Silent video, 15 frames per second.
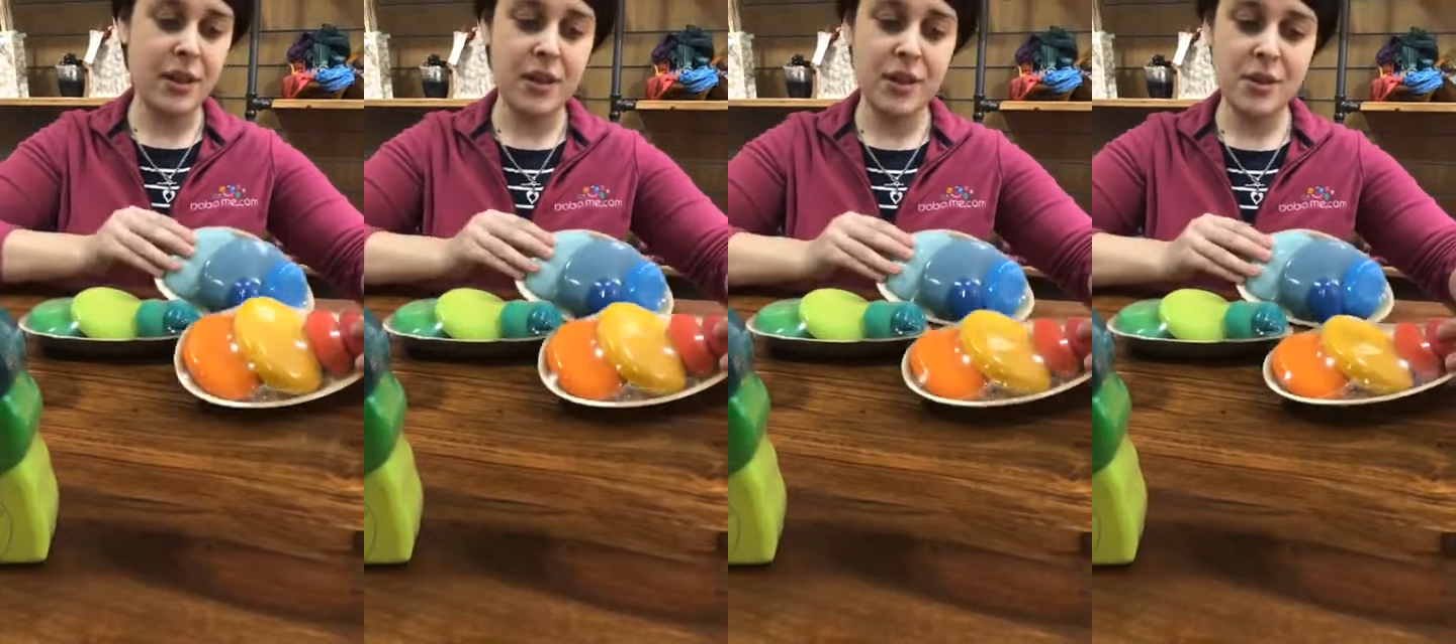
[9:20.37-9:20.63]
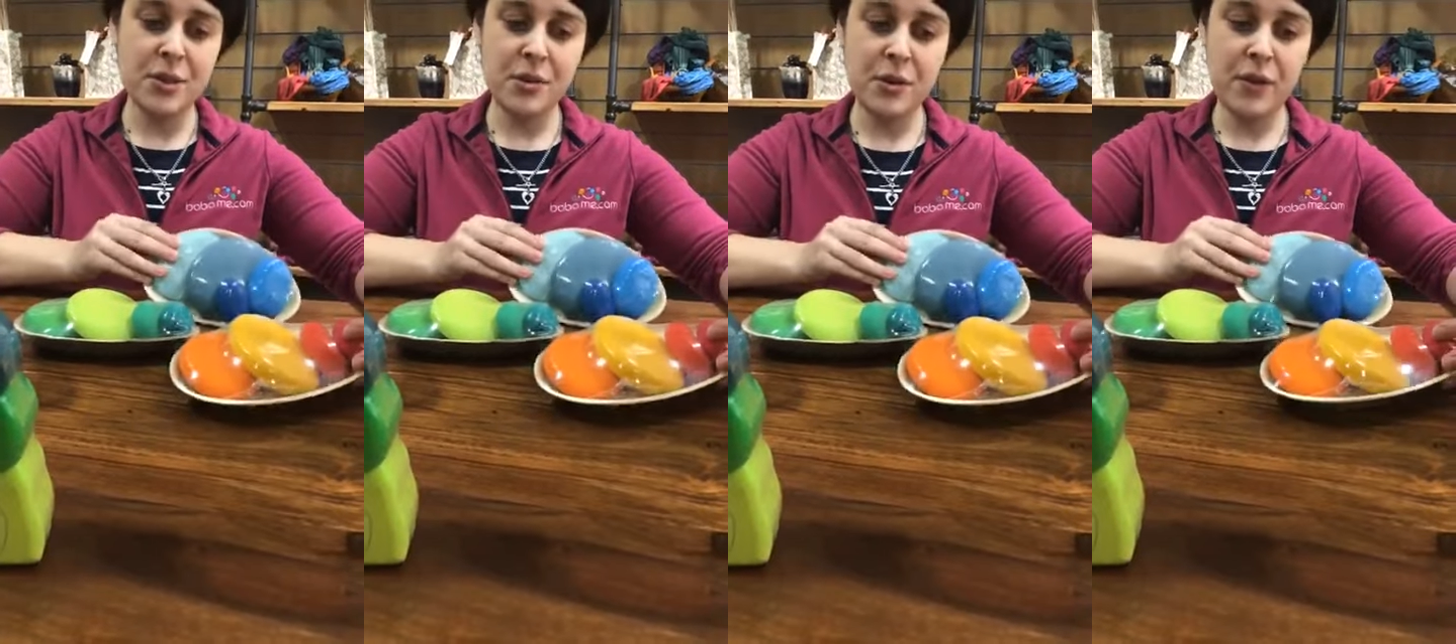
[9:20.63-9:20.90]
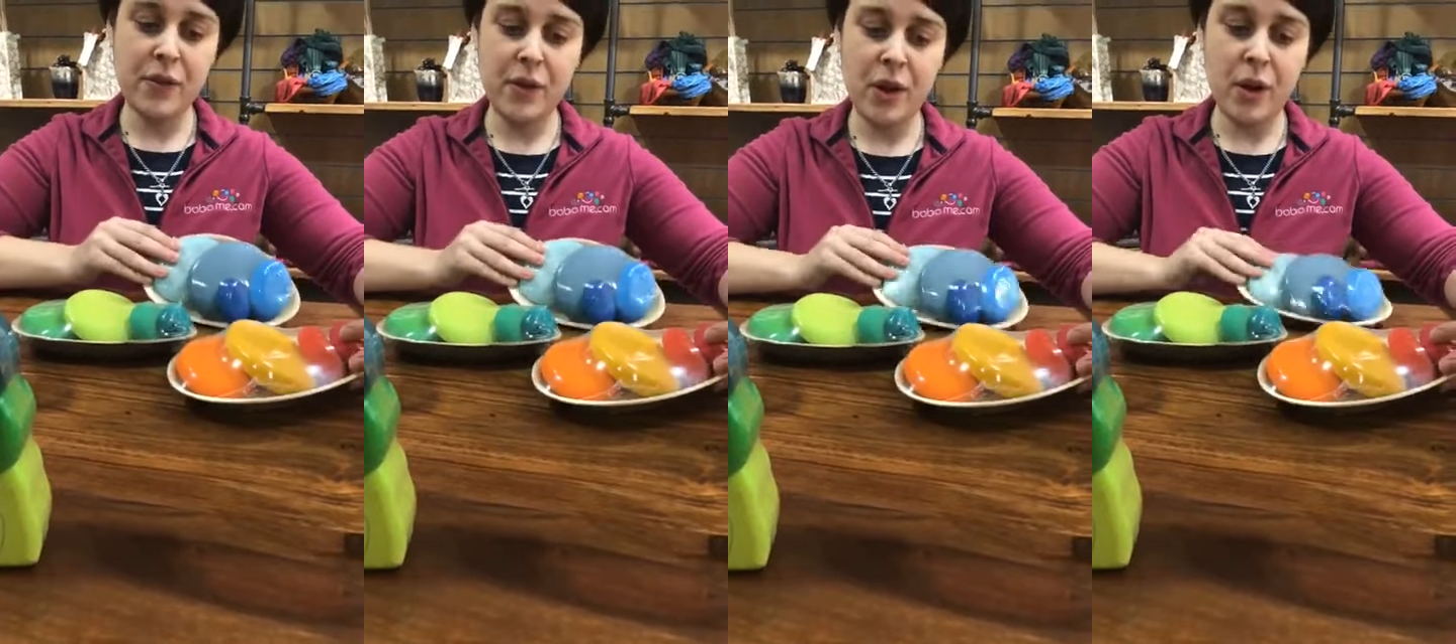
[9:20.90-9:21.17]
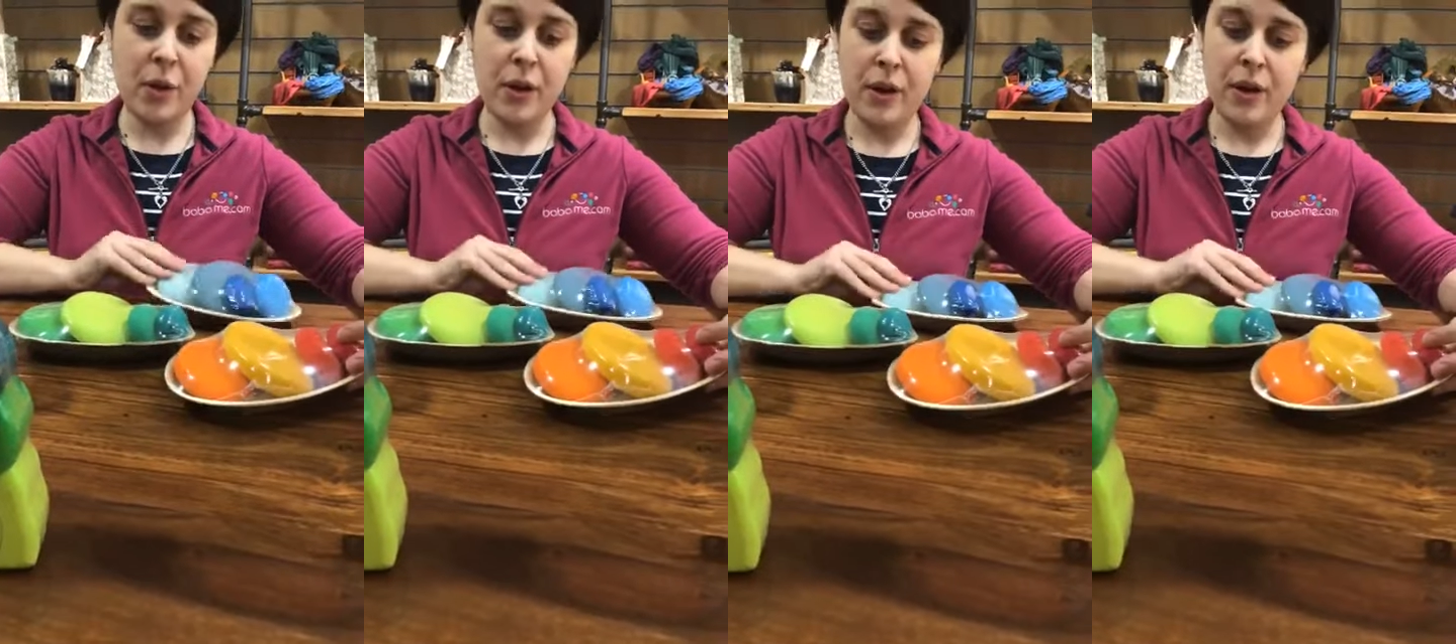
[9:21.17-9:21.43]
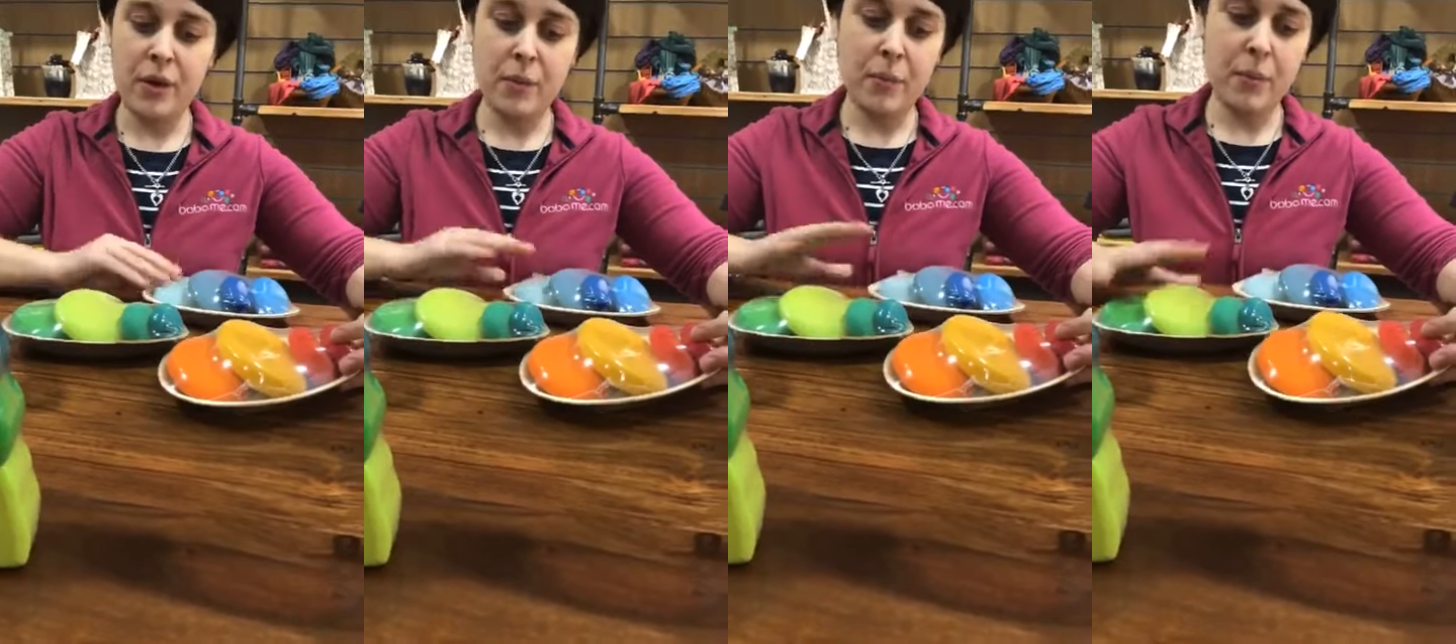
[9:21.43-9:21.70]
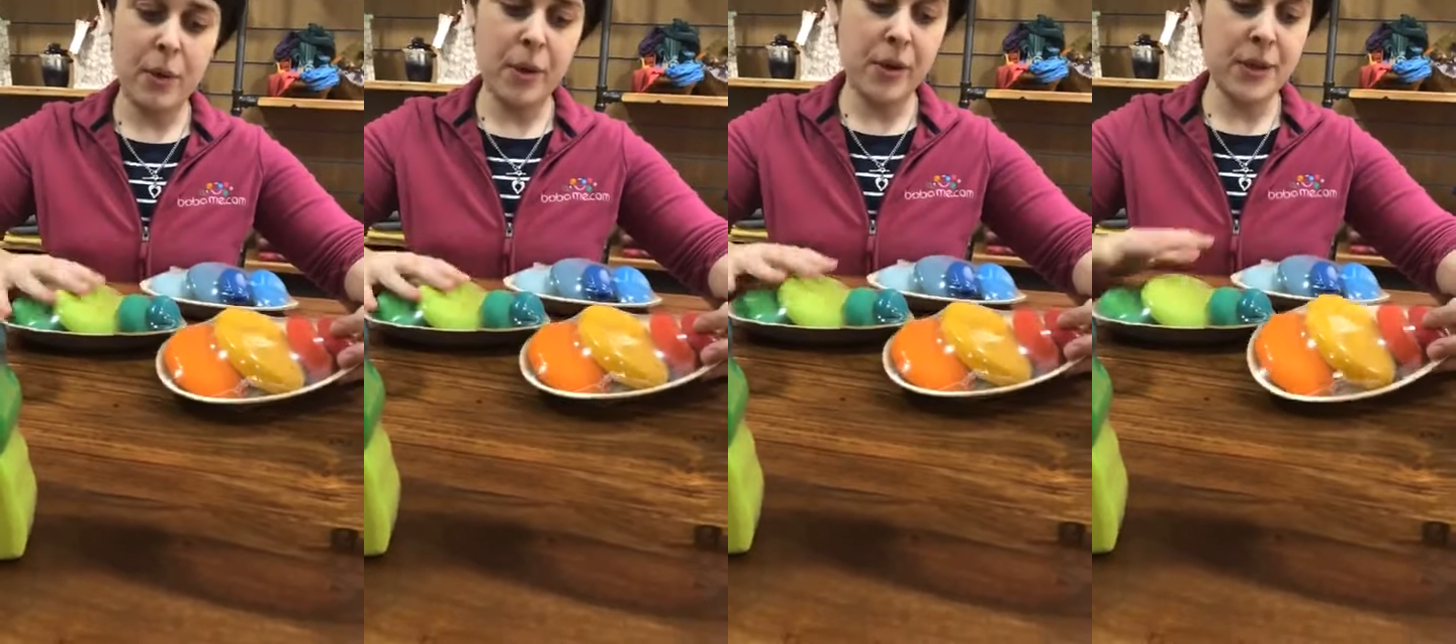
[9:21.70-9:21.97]
So you've got
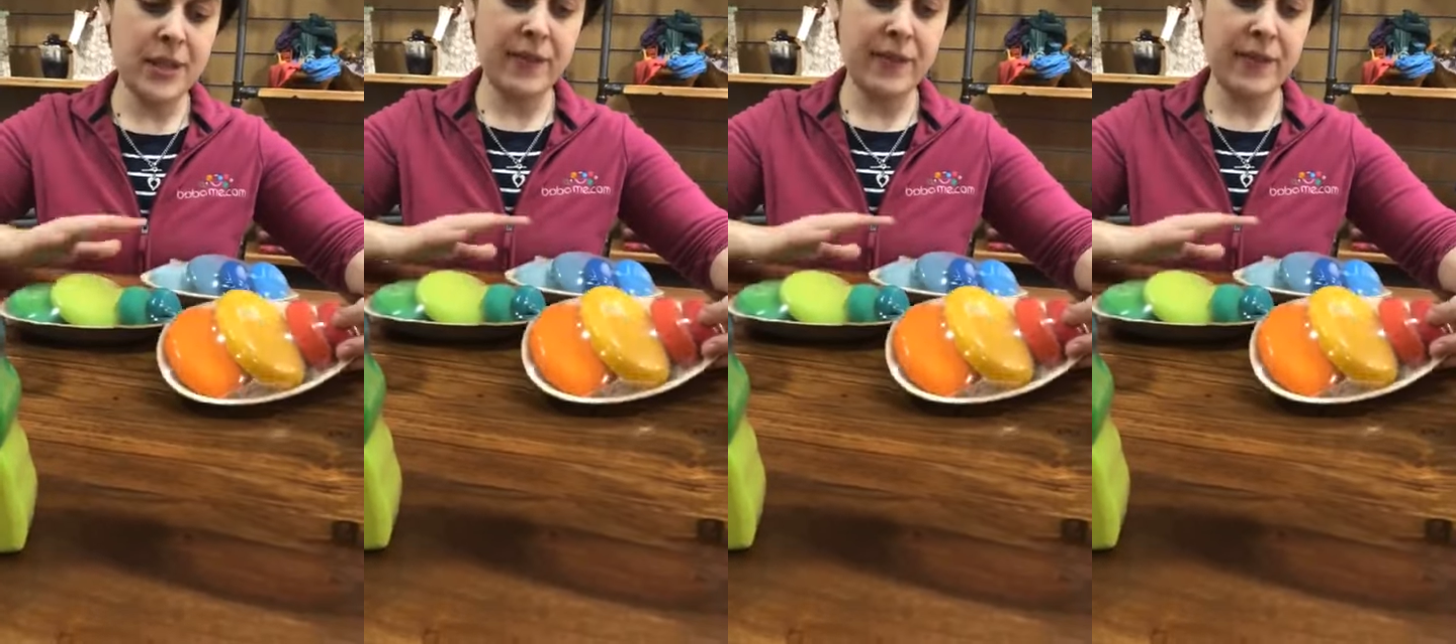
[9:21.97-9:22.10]
moss,